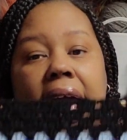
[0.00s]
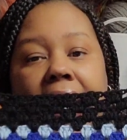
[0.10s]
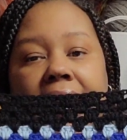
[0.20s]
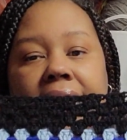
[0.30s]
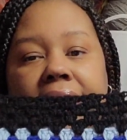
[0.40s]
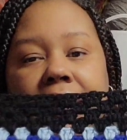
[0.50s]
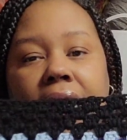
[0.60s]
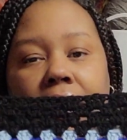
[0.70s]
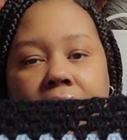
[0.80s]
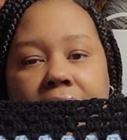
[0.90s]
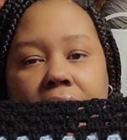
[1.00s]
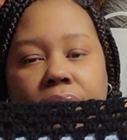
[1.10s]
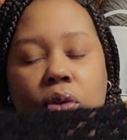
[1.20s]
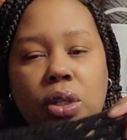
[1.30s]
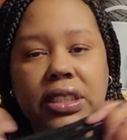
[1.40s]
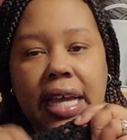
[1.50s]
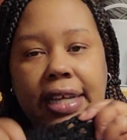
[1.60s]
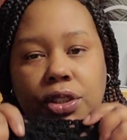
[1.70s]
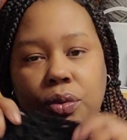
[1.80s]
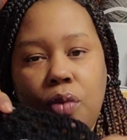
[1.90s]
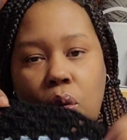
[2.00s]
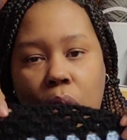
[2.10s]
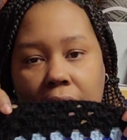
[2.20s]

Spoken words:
and then of course an extra row